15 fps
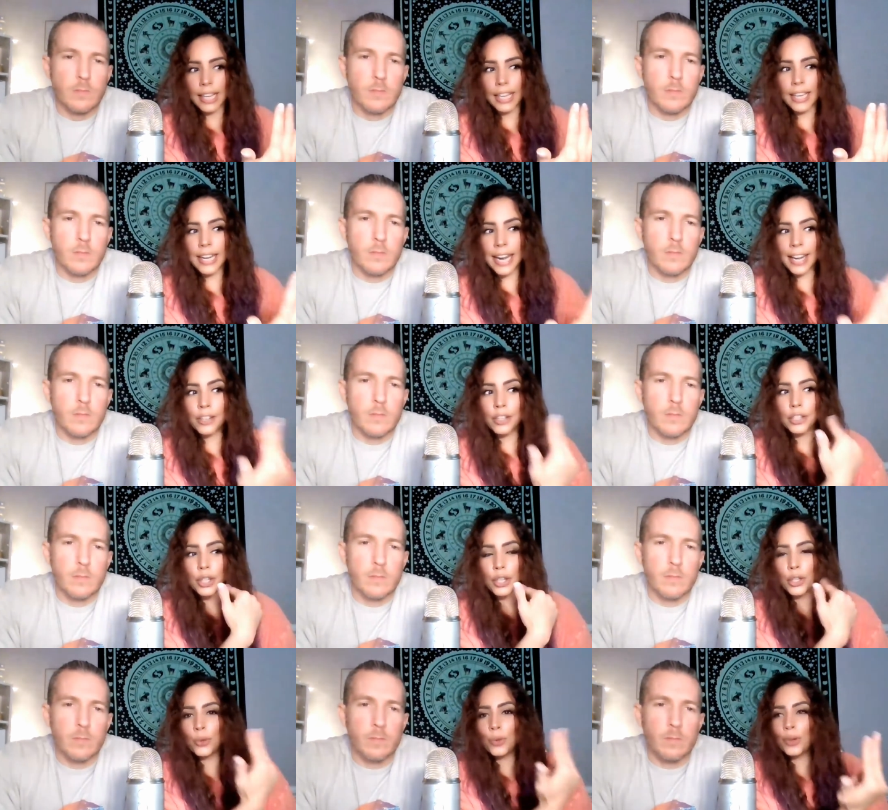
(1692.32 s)
Speaker 1: it, and
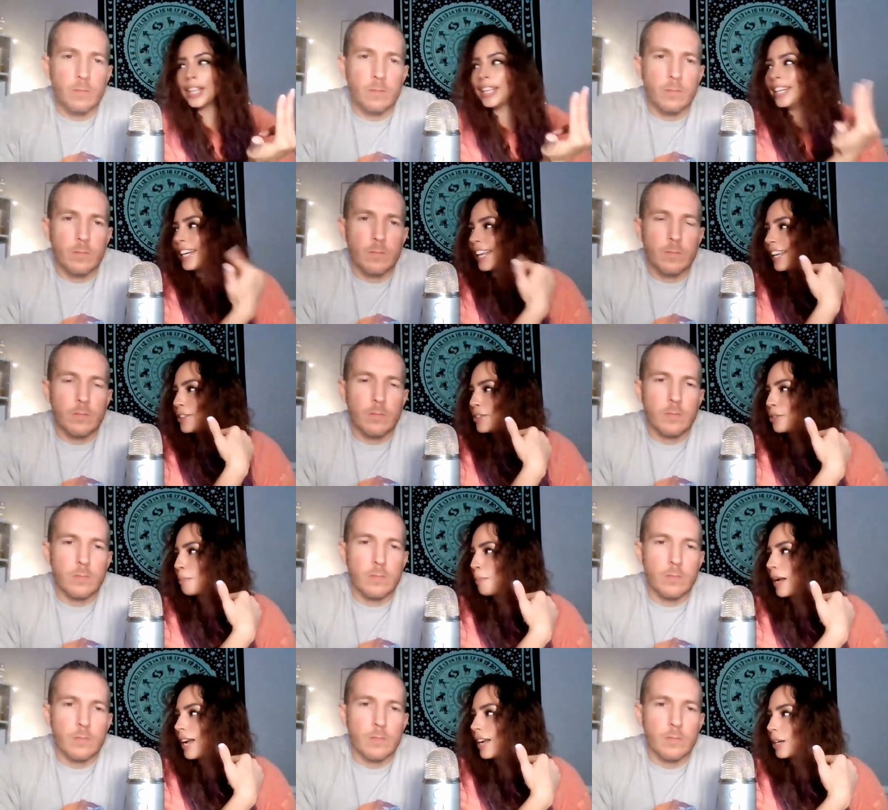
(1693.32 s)
you get an answer
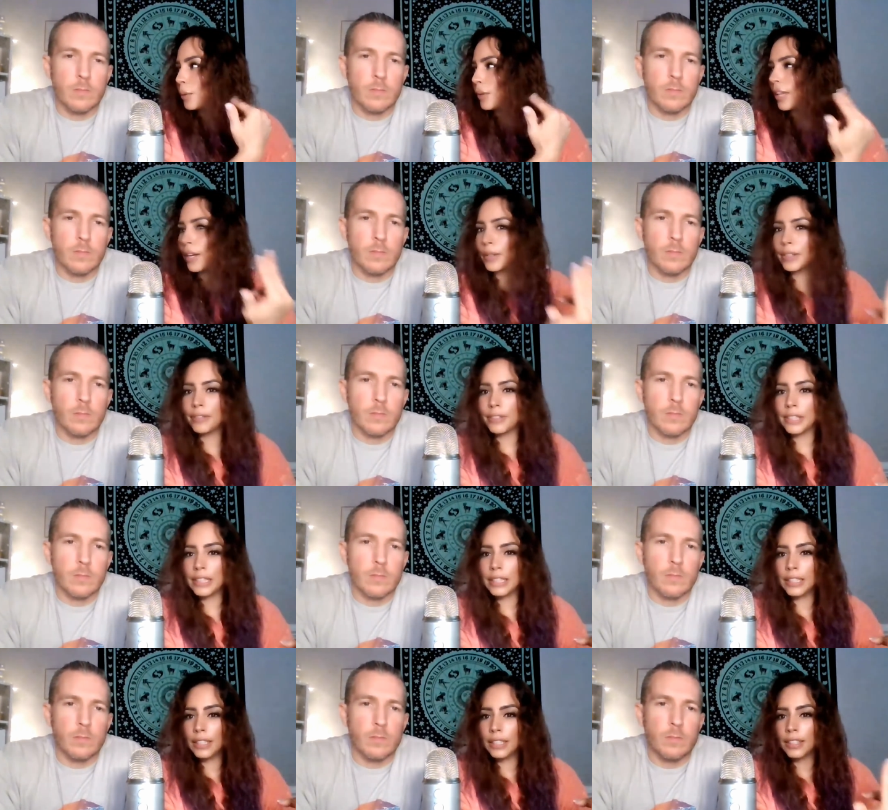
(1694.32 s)
back without
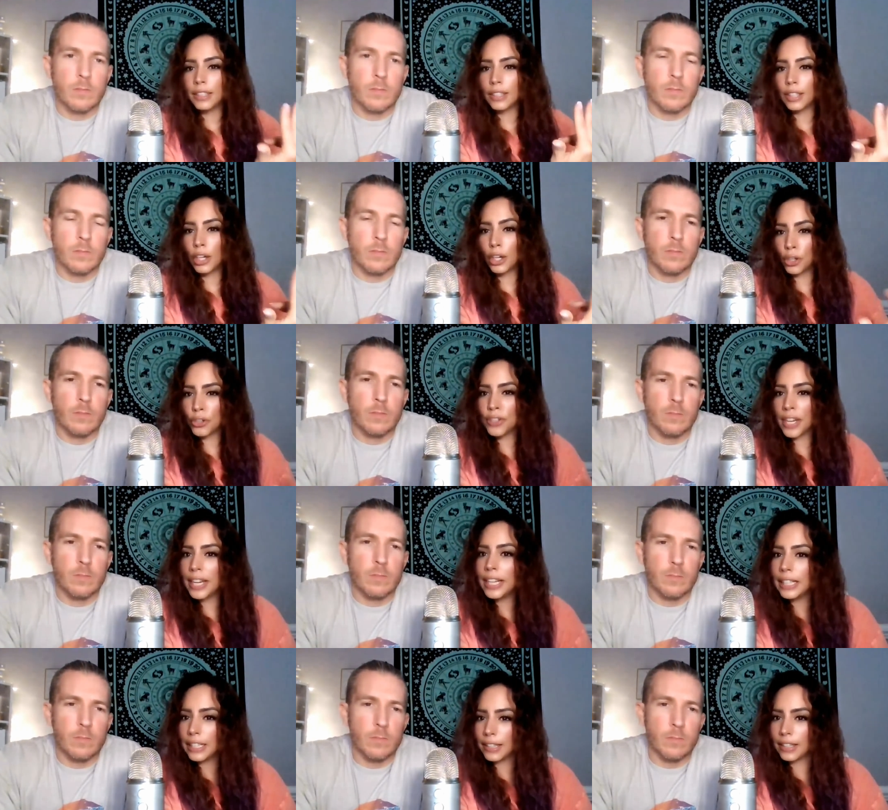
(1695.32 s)
even her
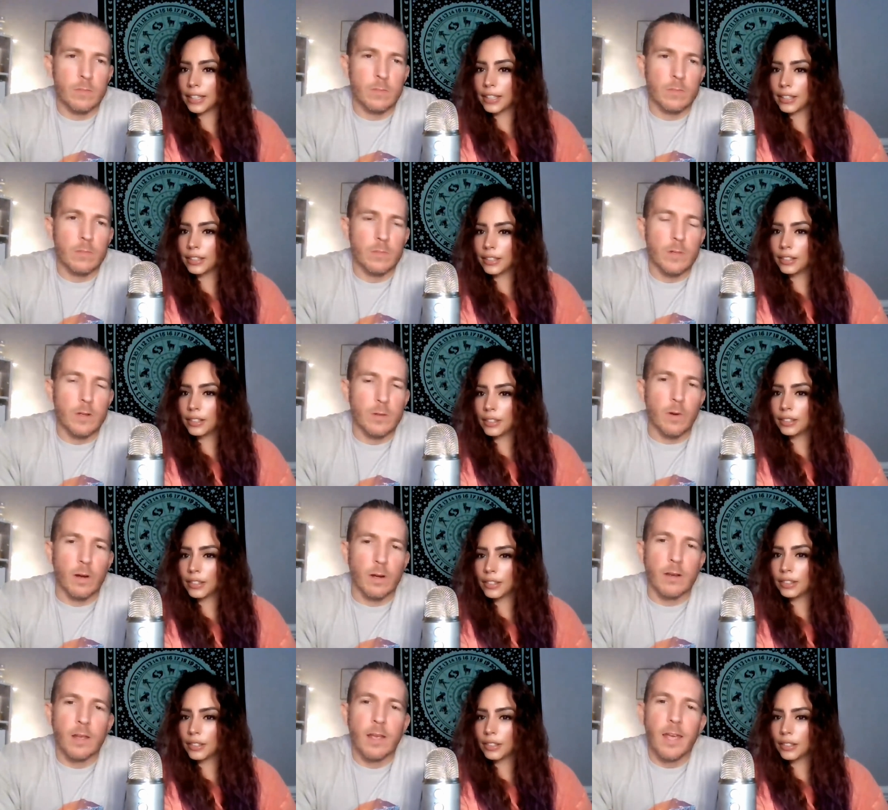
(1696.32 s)
saying anything.
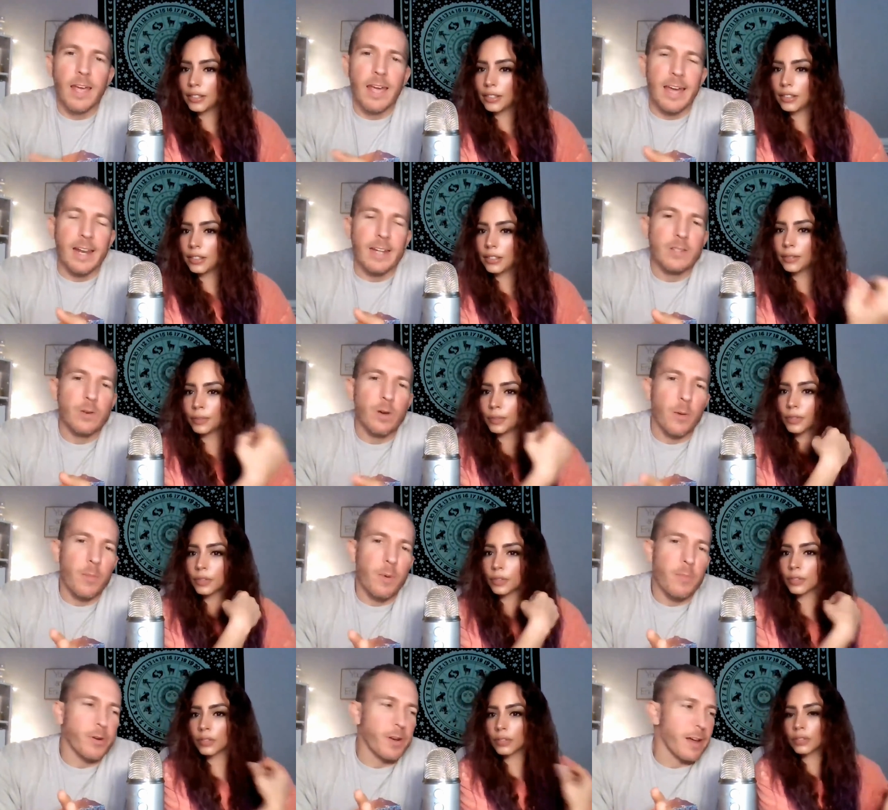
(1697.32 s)
Speaker 2: Right. And that's who I
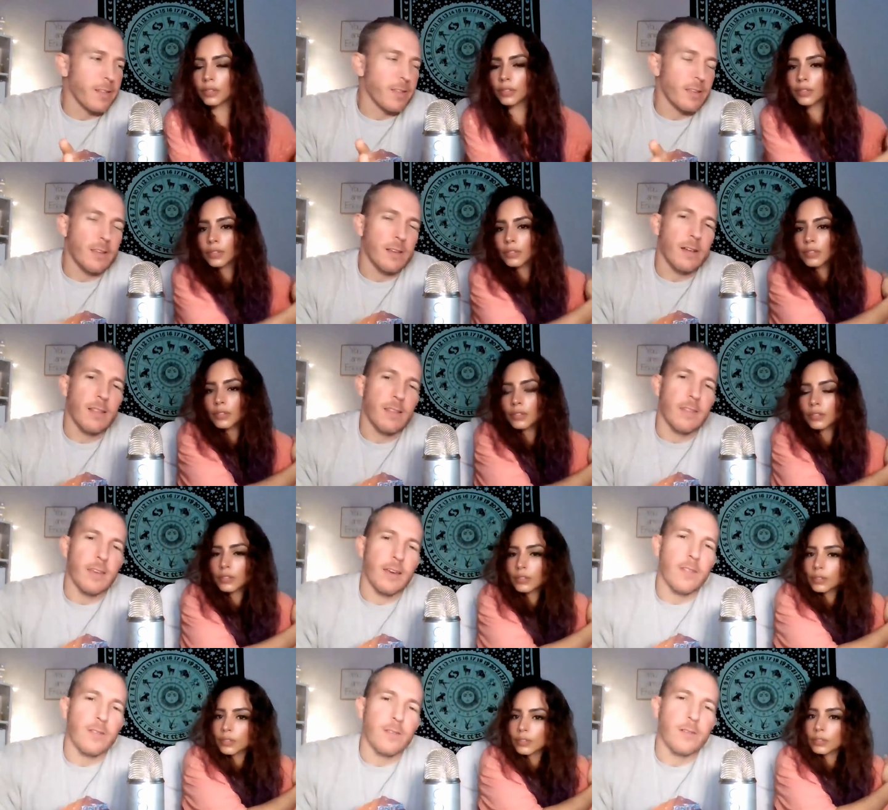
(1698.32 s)
remember now. The, uh,
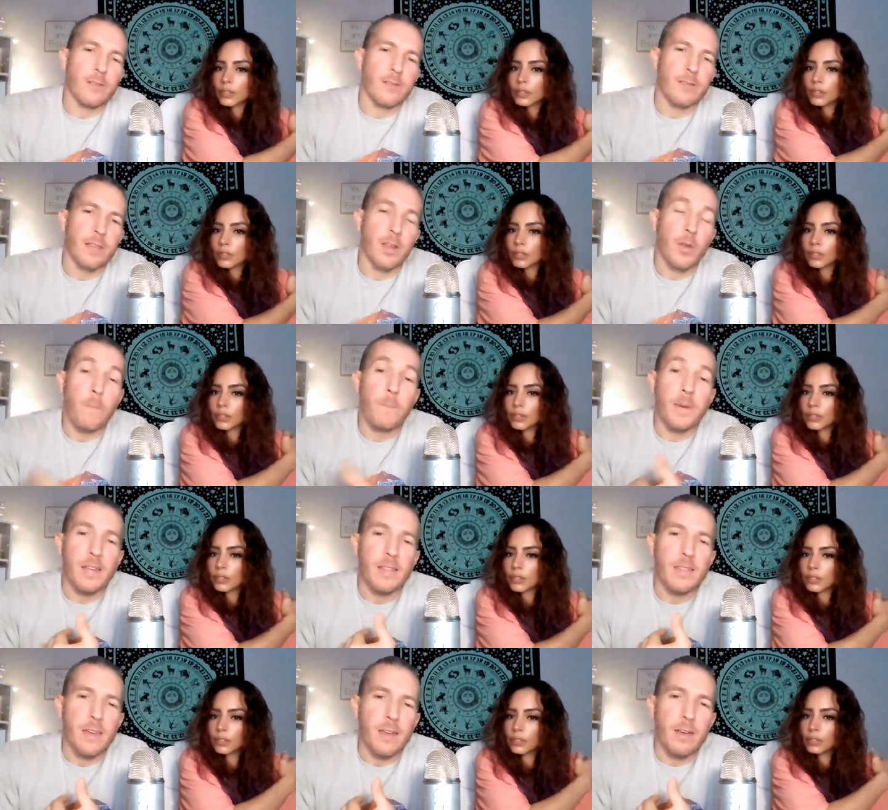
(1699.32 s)
the other, the other
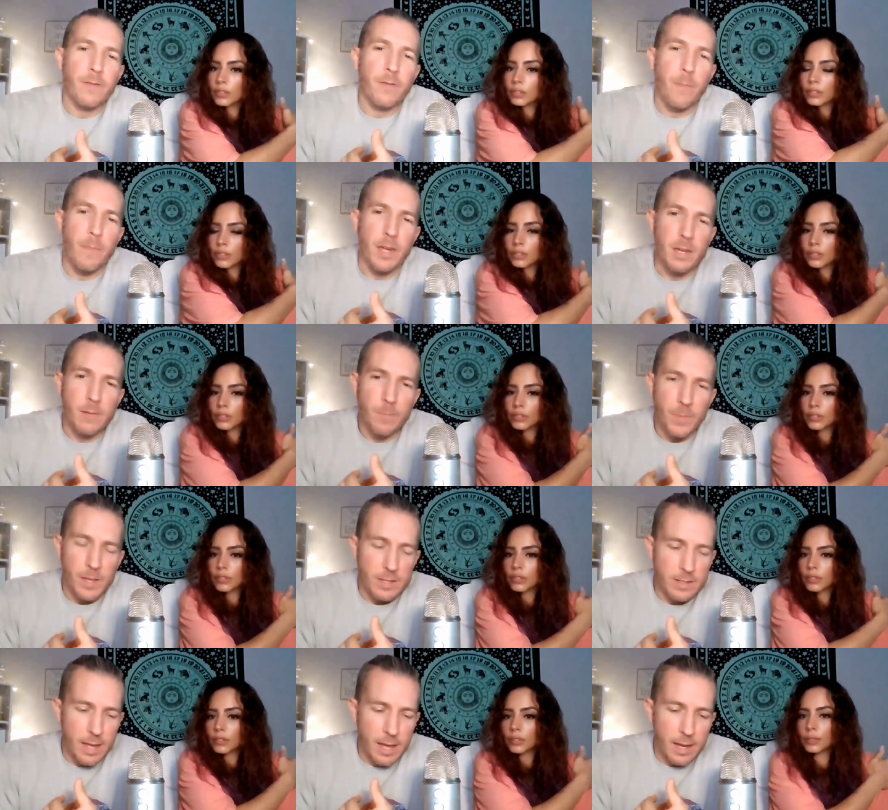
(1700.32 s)
big thing for me
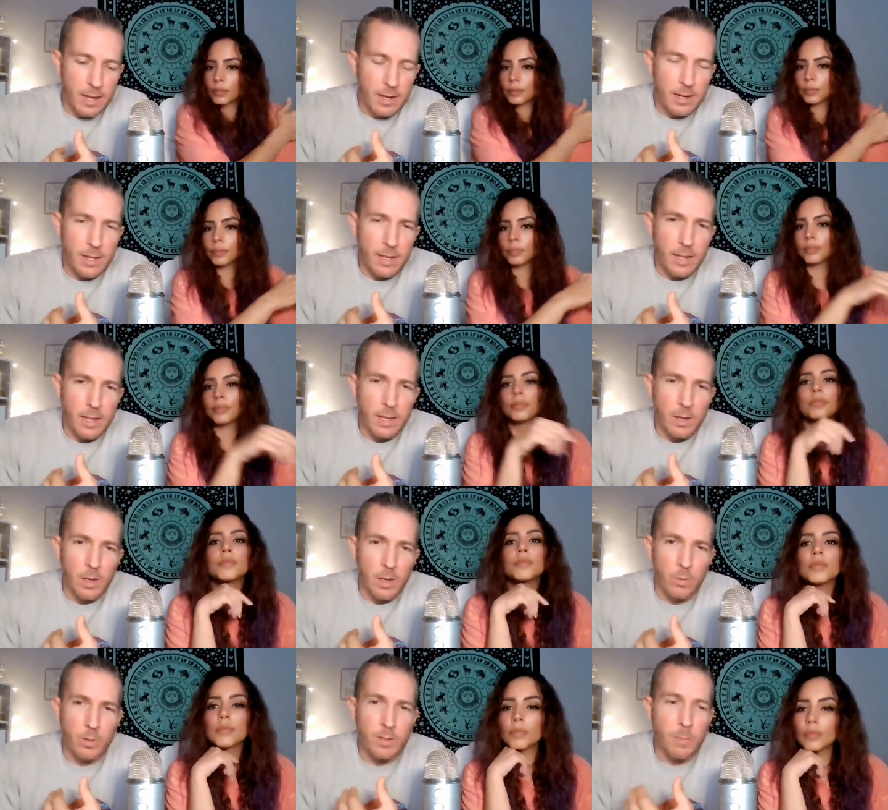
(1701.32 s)
is that
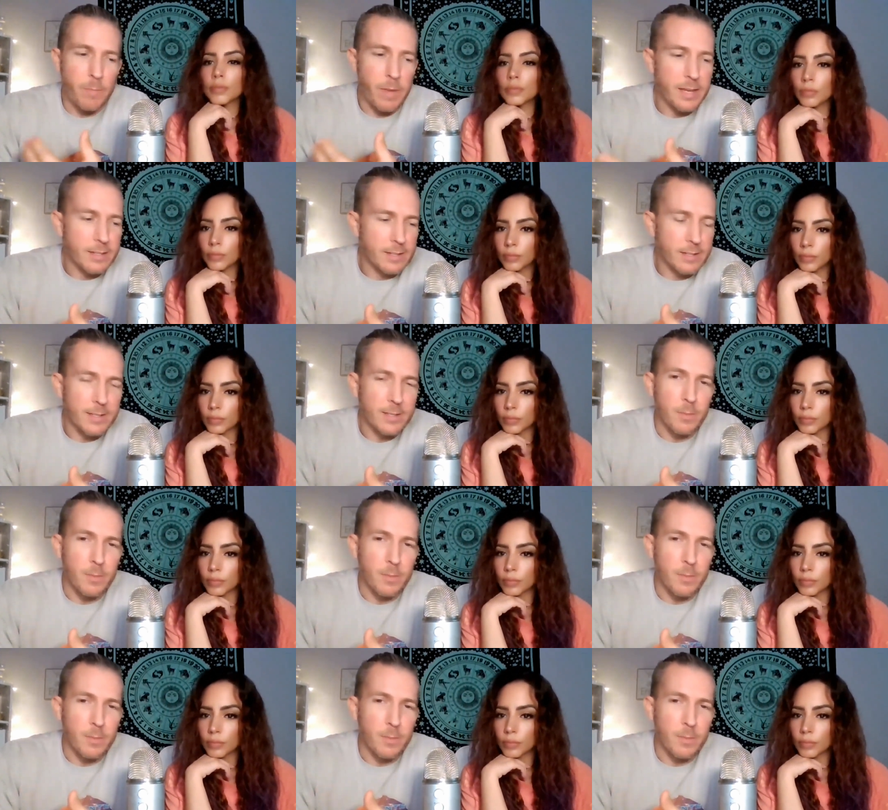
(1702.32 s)
it, it was amazing